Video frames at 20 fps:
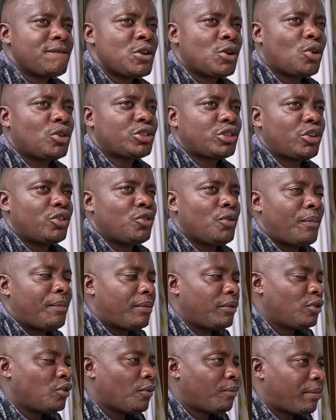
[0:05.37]
Because
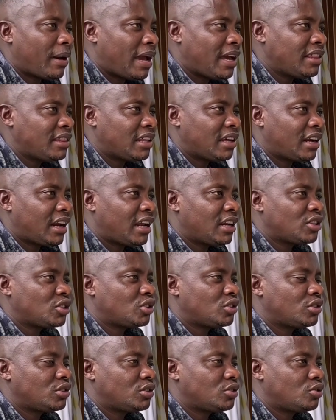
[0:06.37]
you pay the rent
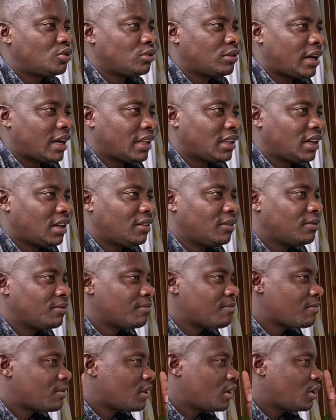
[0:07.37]
together,
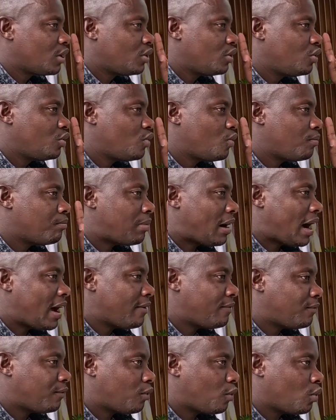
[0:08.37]
you
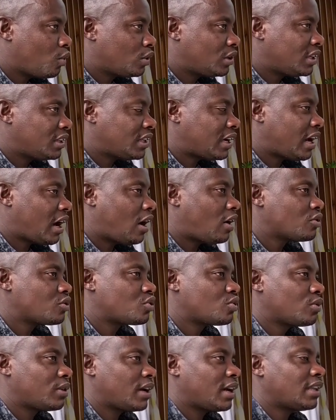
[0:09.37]
buy food in the house
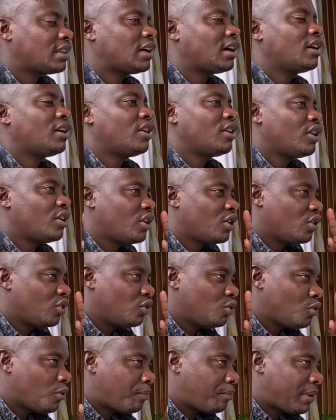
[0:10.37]
together,
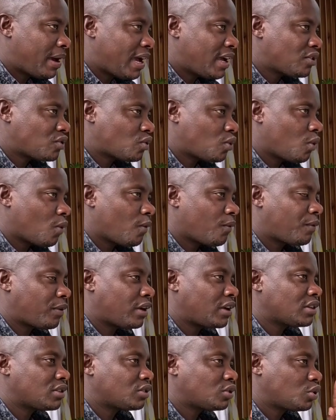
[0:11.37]
you pay school
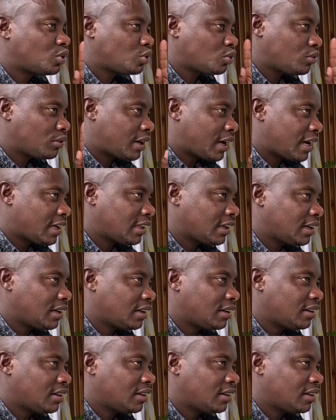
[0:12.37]
fees together.